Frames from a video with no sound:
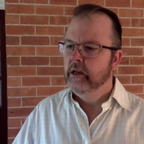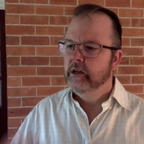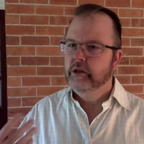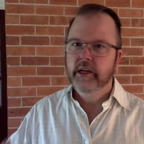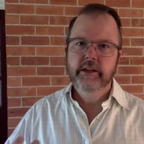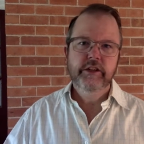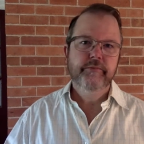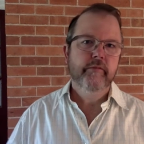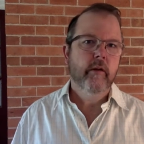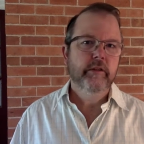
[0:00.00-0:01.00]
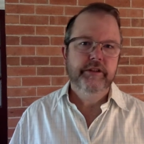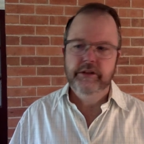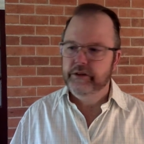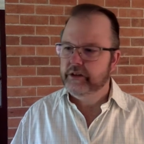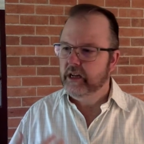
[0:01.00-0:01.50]
Jesus
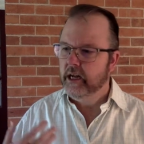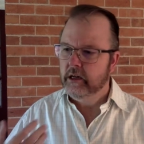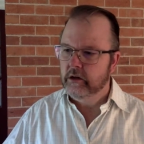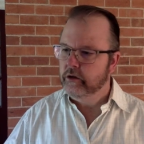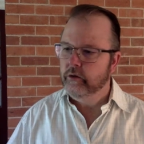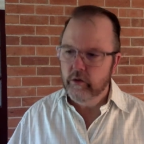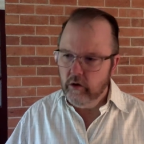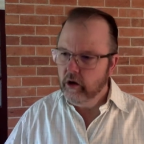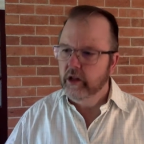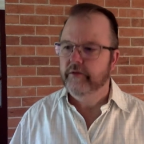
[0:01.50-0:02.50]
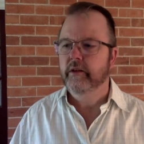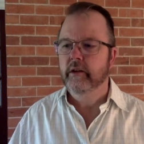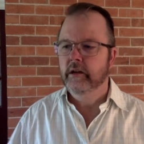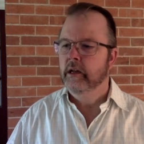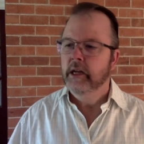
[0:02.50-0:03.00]
promises to undo all of
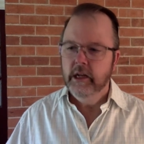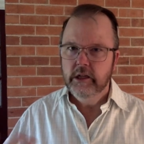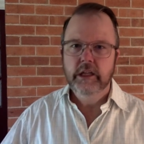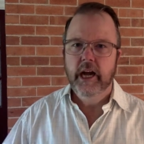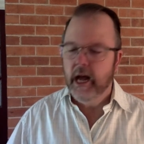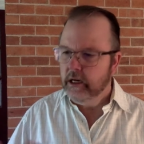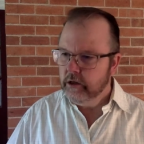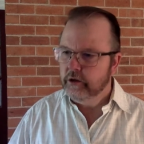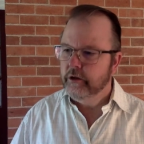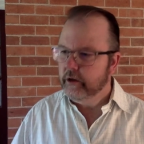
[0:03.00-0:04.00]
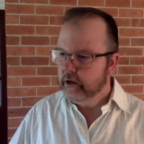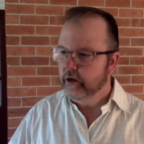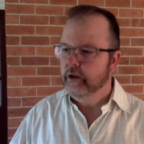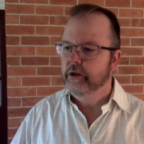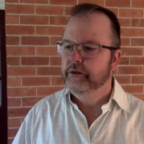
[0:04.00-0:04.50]
it, to undo the
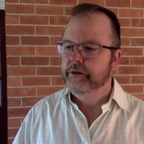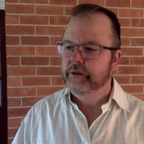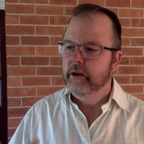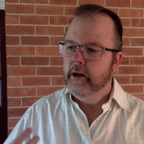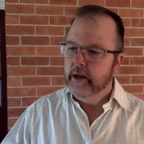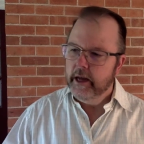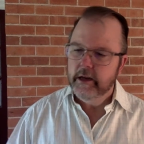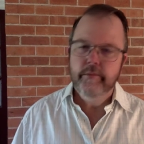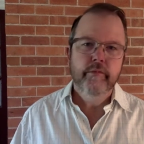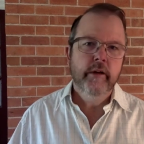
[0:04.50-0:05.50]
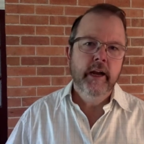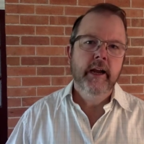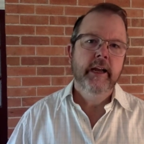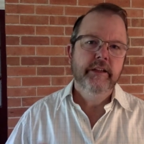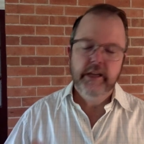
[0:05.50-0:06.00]
curse, and to bring
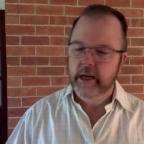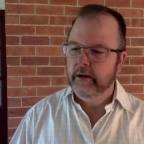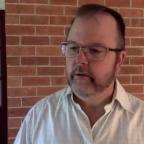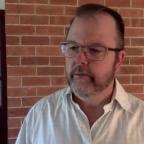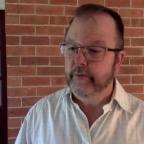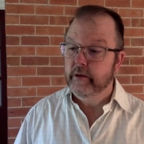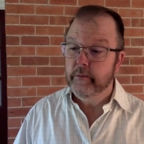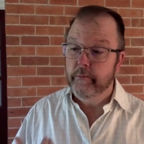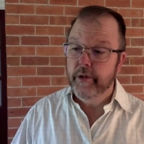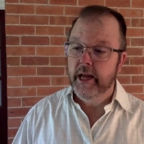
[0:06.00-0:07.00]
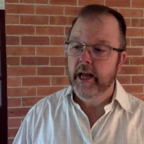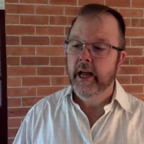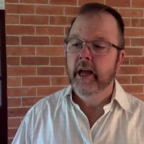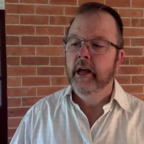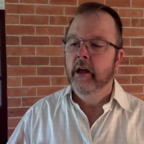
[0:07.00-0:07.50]
his kingdom to
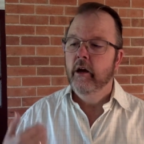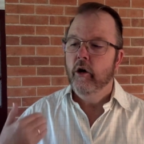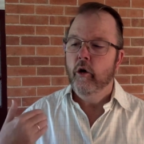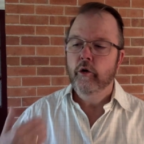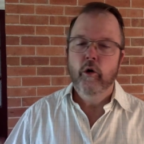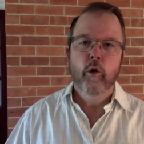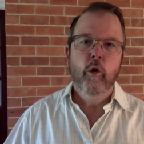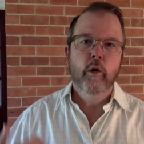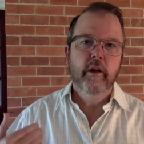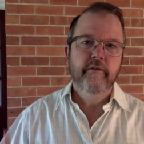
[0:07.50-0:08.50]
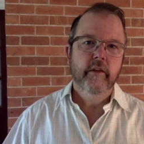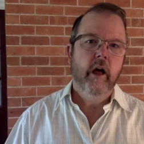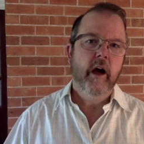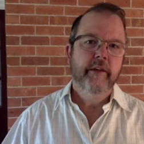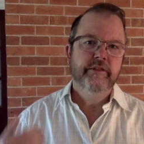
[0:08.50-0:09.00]
bear on all of
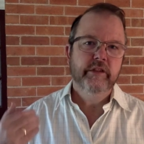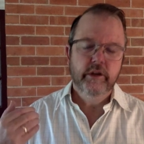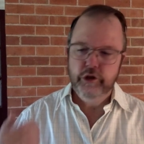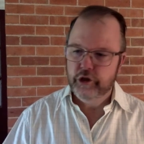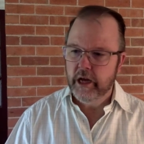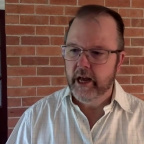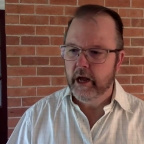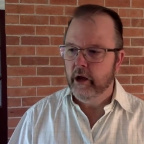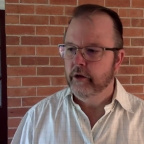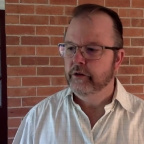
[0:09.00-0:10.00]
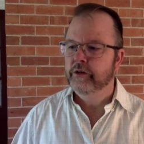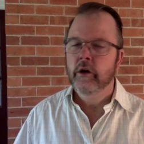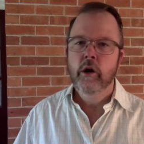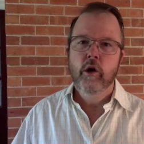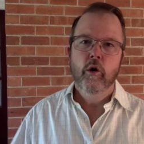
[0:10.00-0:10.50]
life's shadows,
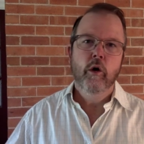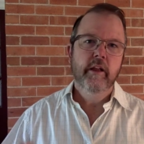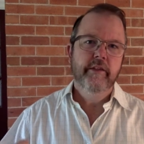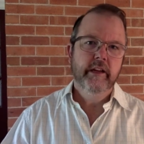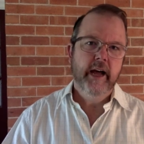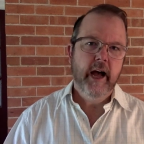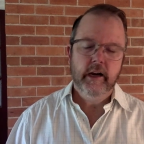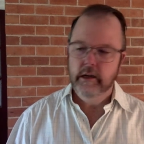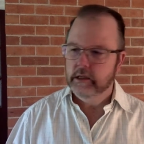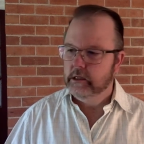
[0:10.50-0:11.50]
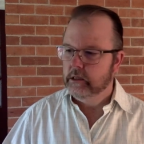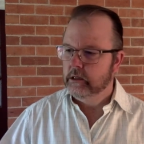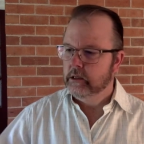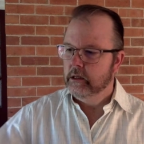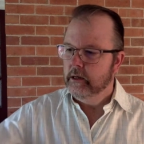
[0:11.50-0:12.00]
all of the darkness.
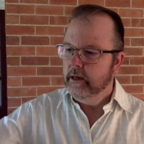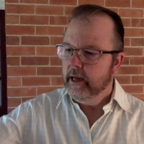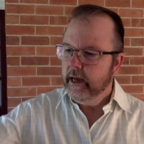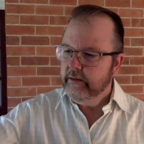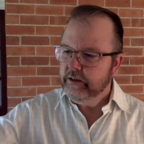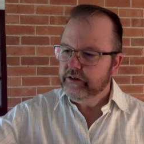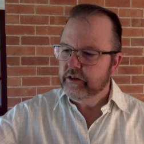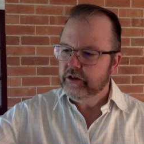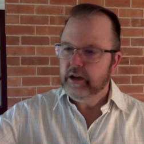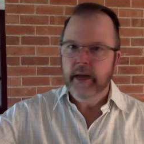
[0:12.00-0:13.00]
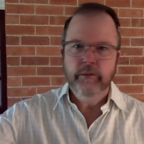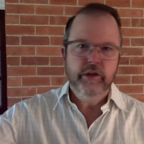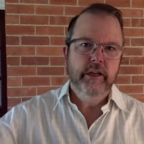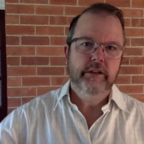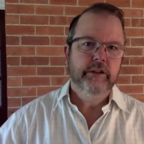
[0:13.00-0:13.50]
And this is the same
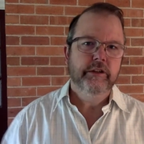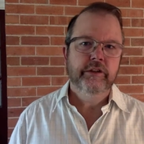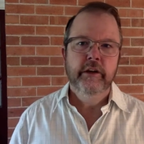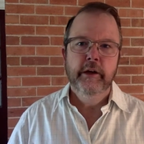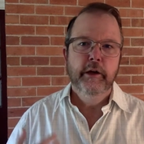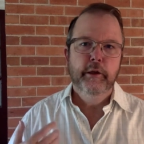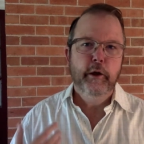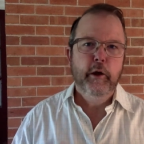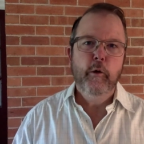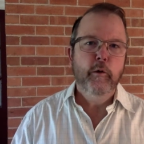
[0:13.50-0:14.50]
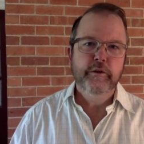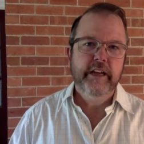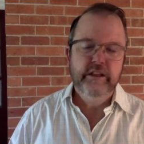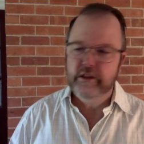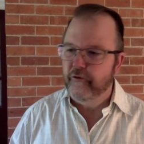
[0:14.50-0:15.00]
Jesus that calls
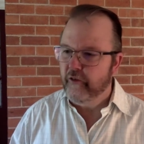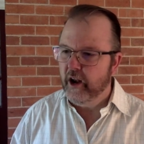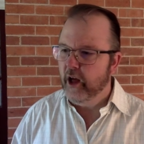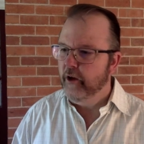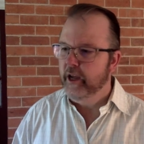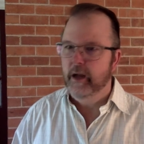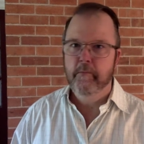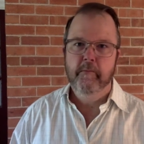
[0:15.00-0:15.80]
us to follow him.